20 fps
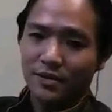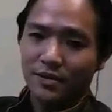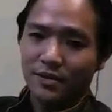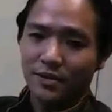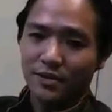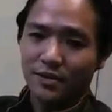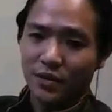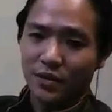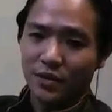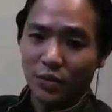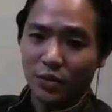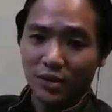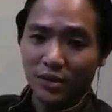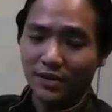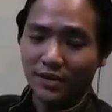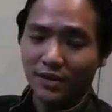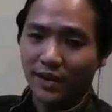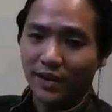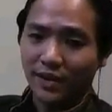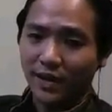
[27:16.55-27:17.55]
So it will
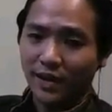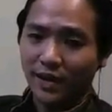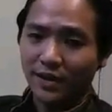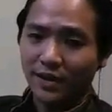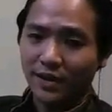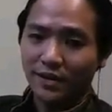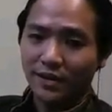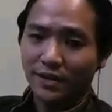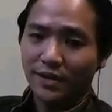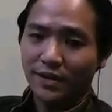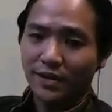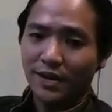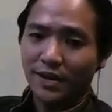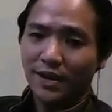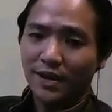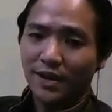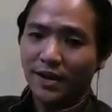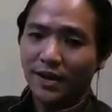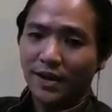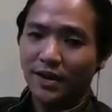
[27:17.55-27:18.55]
look like that.
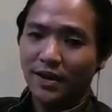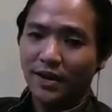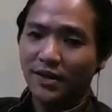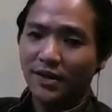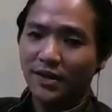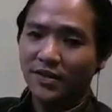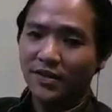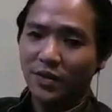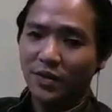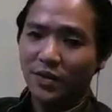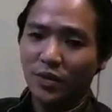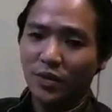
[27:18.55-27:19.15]
And then